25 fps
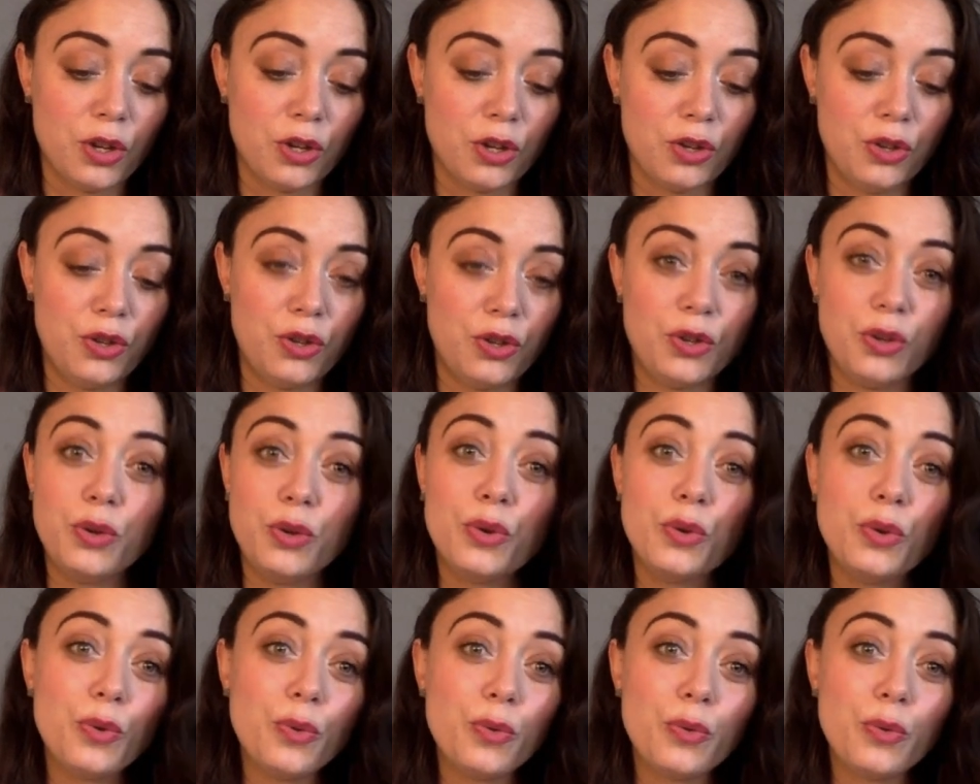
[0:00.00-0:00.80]

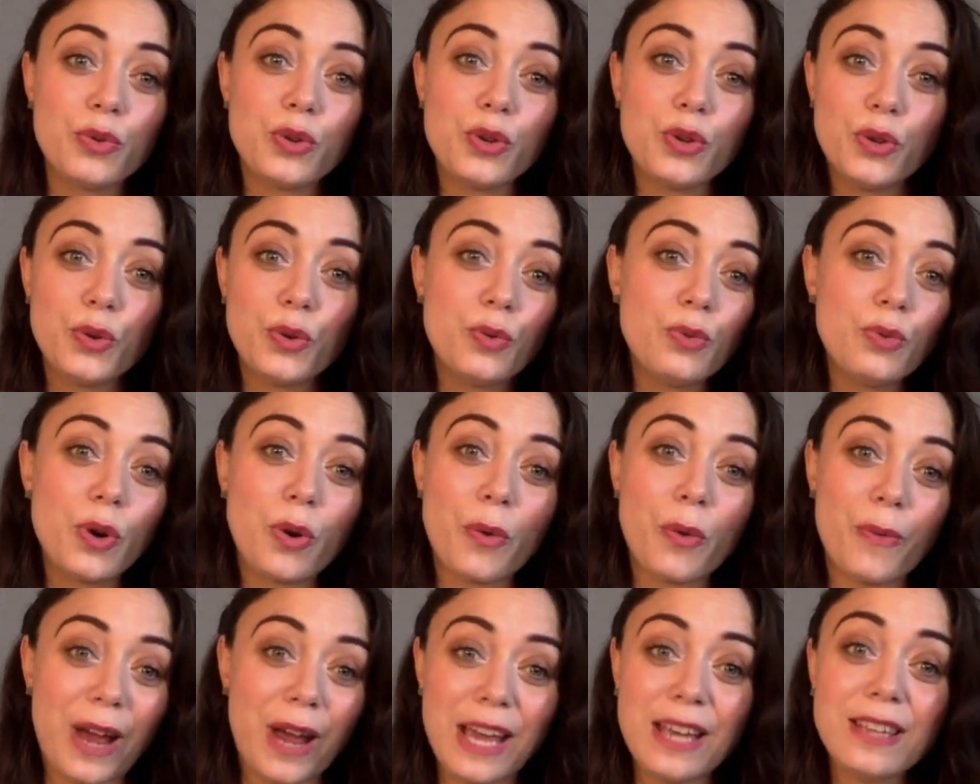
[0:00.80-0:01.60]
new new
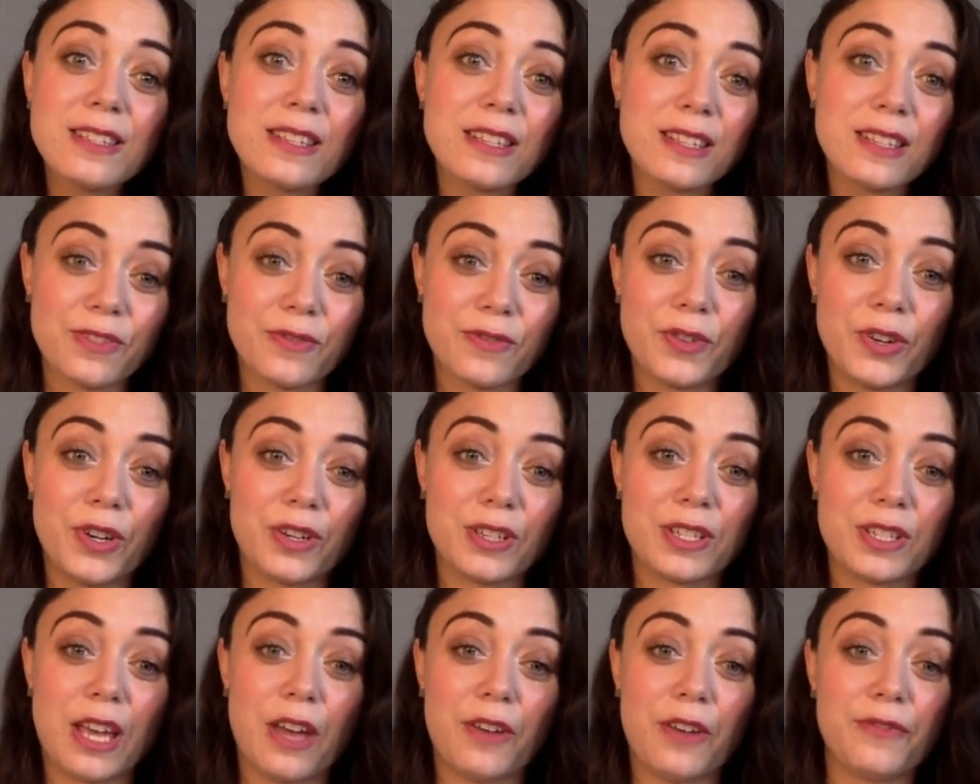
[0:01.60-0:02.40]
horizons for
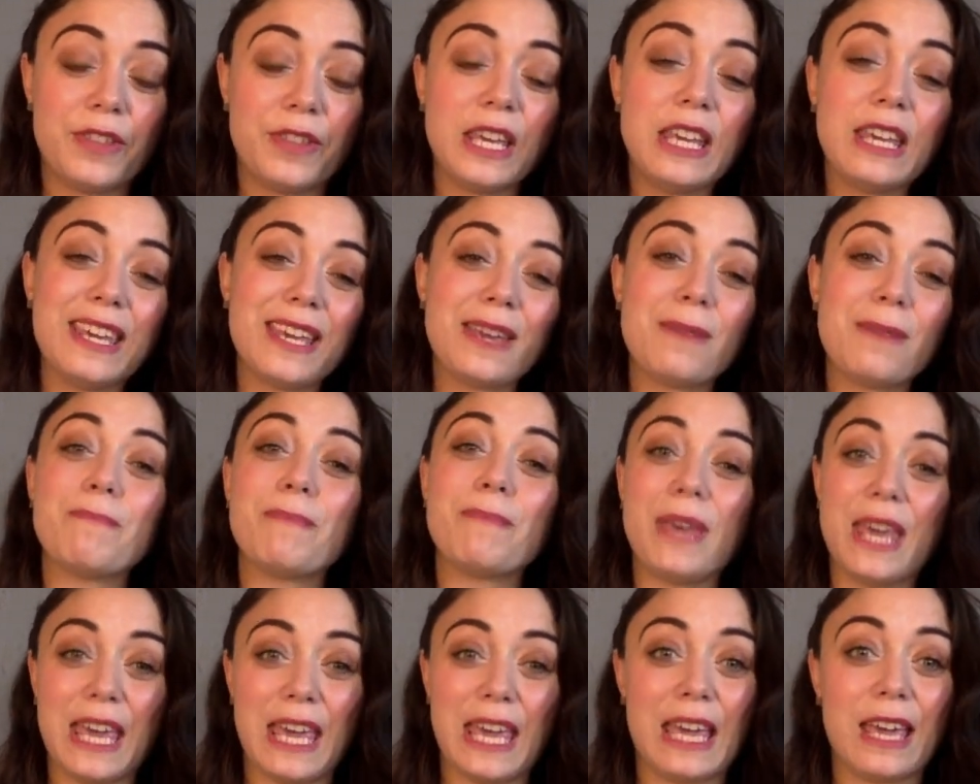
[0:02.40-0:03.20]
yourself, thinking
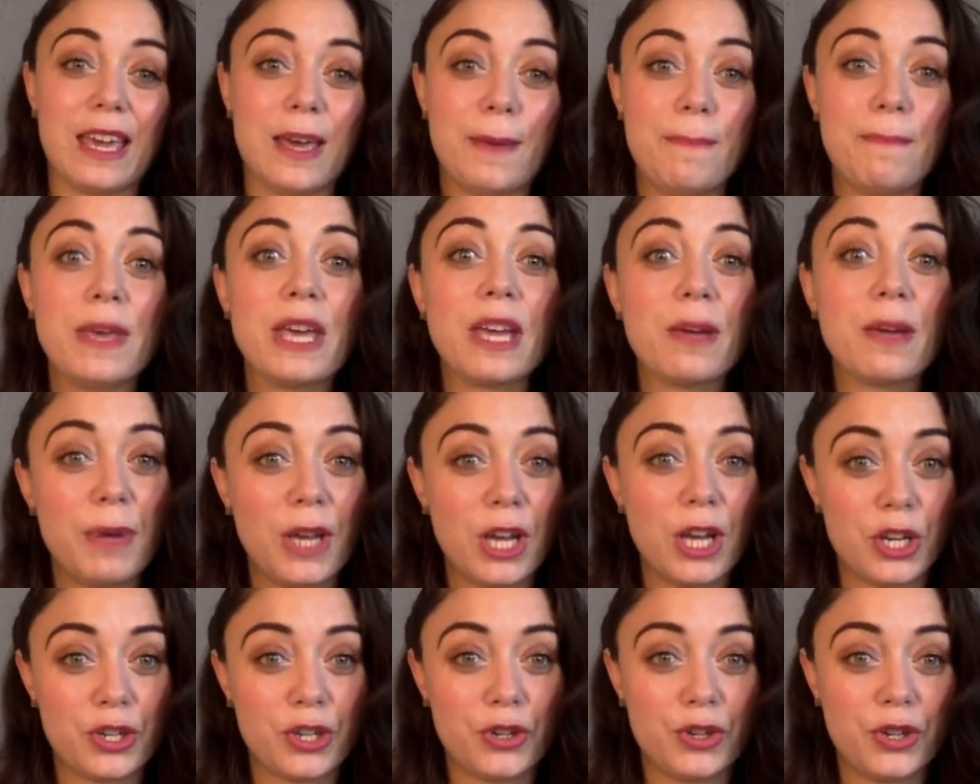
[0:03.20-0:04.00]
big, big
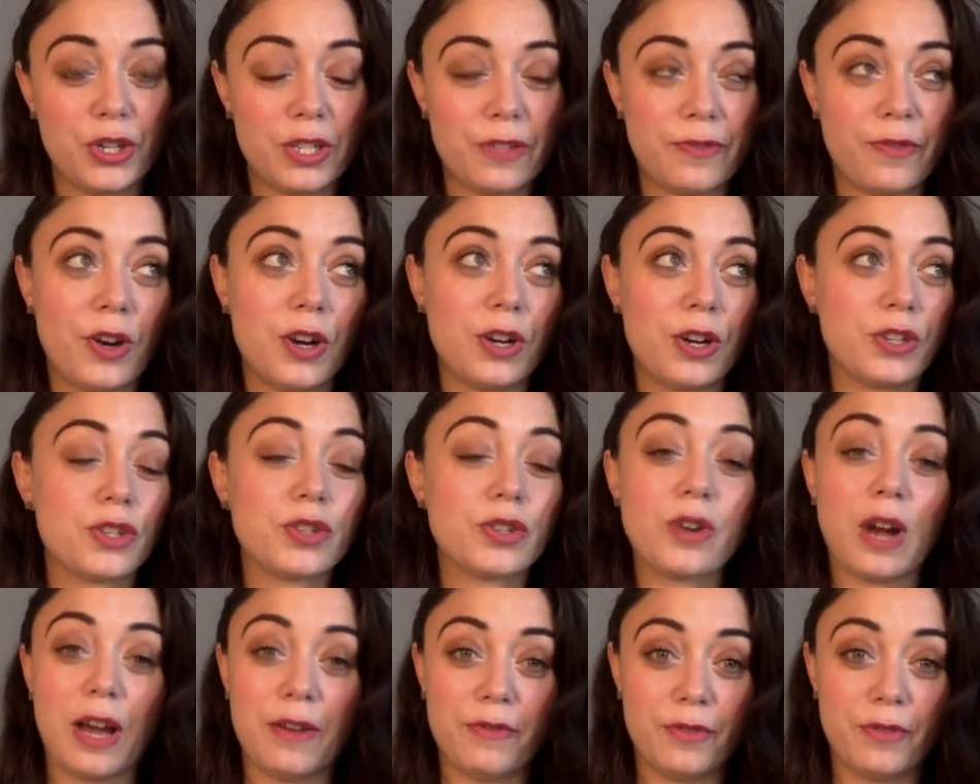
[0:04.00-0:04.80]
picture as far as
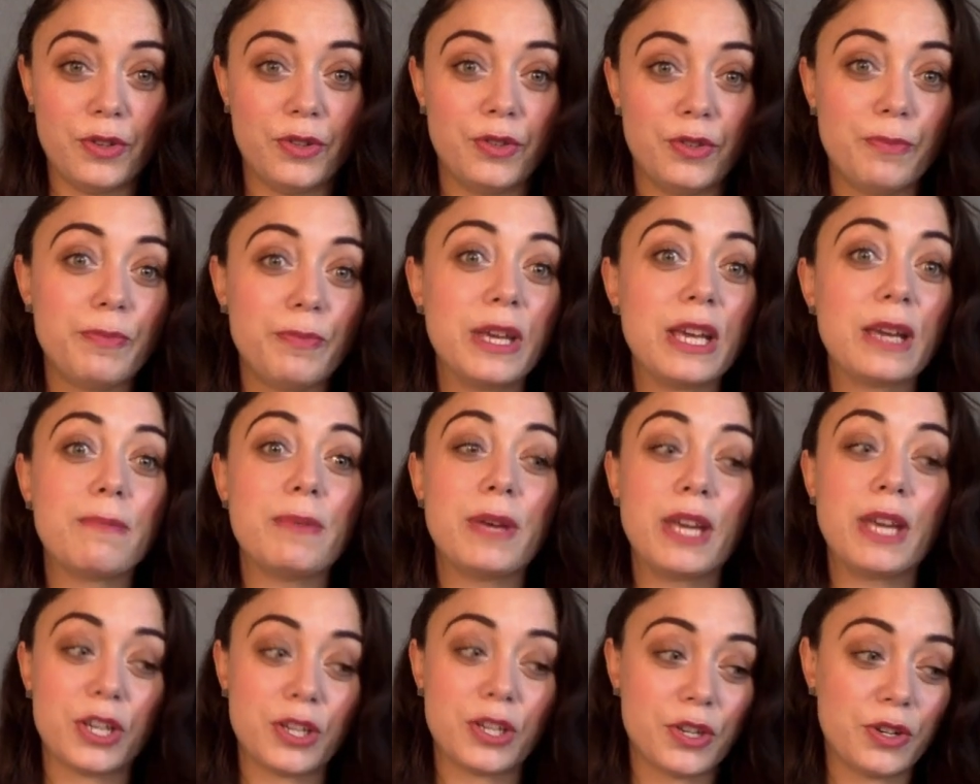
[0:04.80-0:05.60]
travel, big
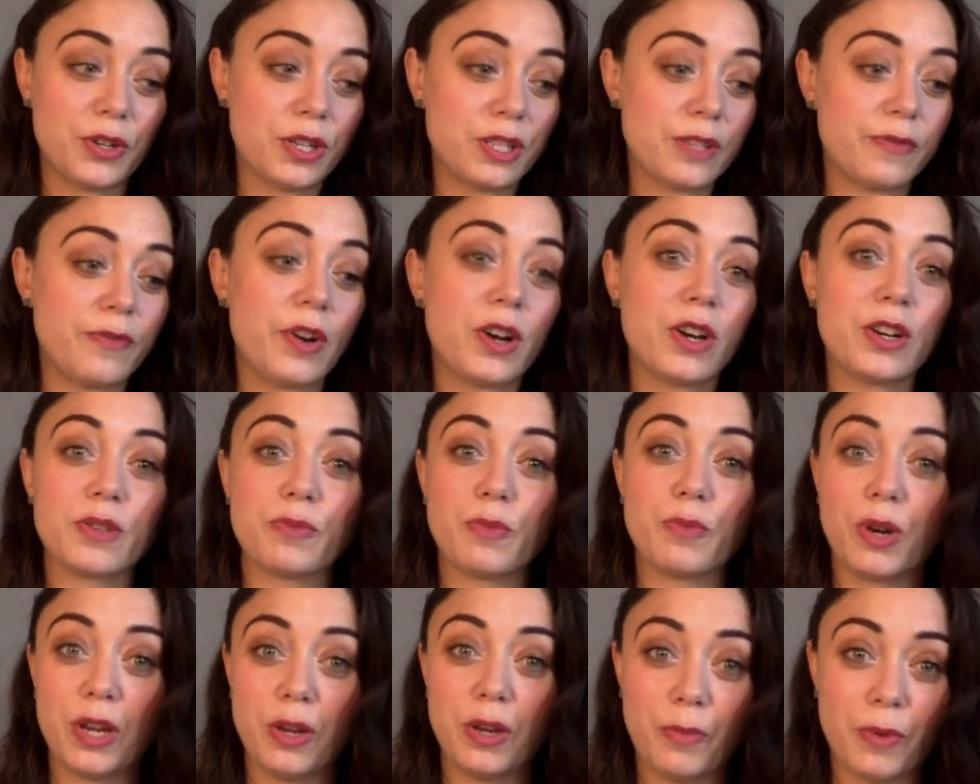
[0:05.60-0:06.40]
picture as far as
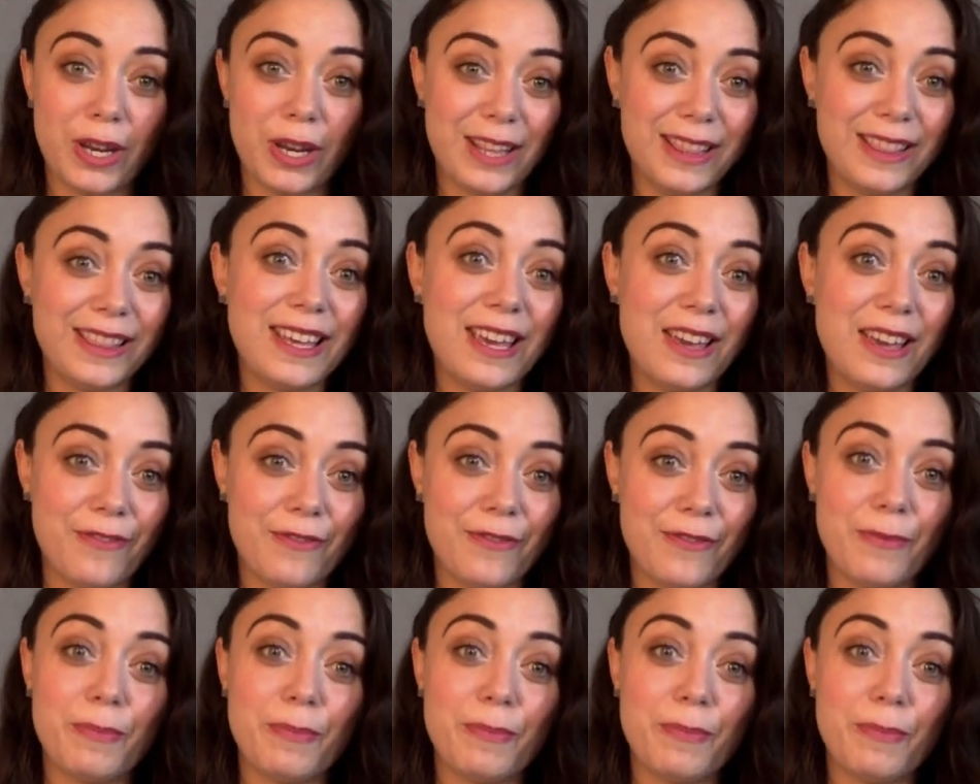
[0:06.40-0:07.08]
where you want to live,